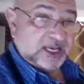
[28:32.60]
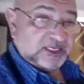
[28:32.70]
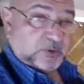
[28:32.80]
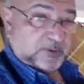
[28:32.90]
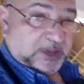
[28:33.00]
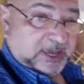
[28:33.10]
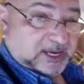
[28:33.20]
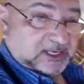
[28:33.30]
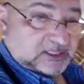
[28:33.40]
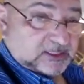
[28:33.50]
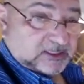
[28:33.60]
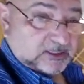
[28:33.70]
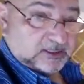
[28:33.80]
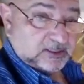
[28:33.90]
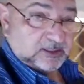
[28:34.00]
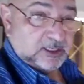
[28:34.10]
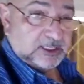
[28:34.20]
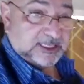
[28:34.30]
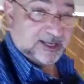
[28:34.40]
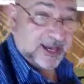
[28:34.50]
paint, is that
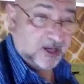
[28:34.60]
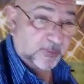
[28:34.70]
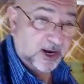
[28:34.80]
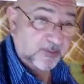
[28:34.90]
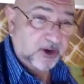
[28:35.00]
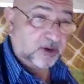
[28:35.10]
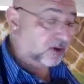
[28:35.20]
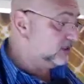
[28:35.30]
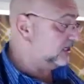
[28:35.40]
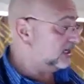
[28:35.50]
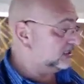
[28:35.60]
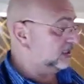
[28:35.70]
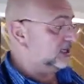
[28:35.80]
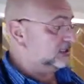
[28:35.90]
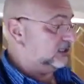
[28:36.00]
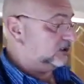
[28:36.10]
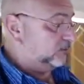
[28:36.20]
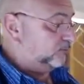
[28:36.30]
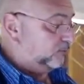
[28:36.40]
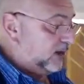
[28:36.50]
like a brown Mary Rose? Yes, it is. It's a
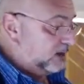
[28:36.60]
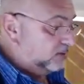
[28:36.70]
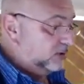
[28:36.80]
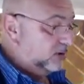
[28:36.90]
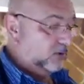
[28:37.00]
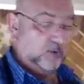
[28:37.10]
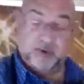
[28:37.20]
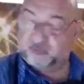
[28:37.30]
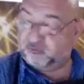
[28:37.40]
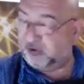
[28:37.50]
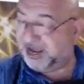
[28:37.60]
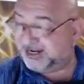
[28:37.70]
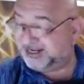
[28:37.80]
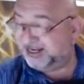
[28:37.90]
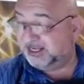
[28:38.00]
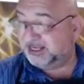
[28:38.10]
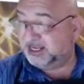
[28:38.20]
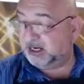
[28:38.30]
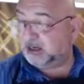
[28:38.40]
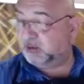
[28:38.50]
brown with red,
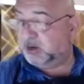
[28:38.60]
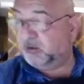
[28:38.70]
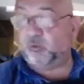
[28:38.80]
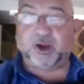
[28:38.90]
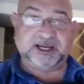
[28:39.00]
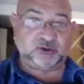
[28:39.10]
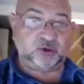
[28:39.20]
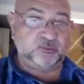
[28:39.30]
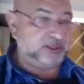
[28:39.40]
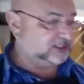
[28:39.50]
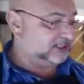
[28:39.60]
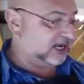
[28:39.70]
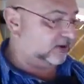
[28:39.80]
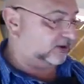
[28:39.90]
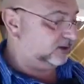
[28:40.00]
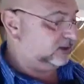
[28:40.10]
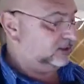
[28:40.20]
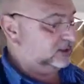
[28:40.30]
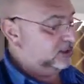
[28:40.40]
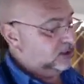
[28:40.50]
yellow, and white all mixed together.
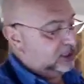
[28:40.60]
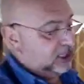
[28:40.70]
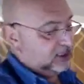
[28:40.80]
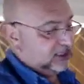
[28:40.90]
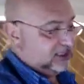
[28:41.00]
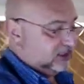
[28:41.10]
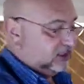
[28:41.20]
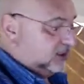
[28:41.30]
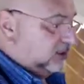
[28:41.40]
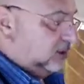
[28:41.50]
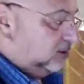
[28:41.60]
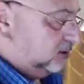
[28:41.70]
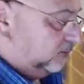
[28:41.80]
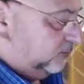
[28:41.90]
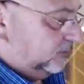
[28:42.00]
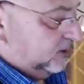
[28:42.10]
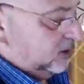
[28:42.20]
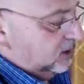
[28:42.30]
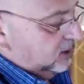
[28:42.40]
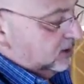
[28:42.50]
You get this sort of
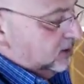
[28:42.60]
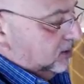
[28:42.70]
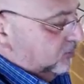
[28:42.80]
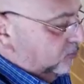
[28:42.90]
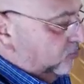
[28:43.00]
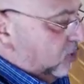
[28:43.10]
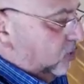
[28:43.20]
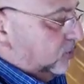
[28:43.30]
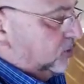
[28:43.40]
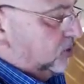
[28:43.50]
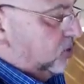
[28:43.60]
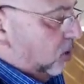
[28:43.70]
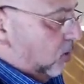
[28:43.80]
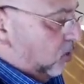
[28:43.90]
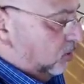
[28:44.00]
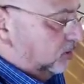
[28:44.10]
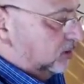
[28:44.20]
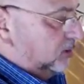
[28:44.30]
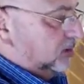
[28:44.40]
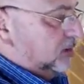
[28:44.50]
rose gold,
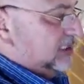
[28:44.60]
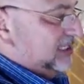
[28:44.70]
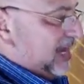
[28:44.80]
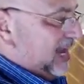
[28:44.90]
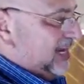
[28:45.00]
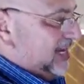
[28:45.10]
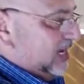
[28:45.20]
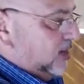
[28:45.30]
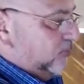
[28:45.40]
sandy,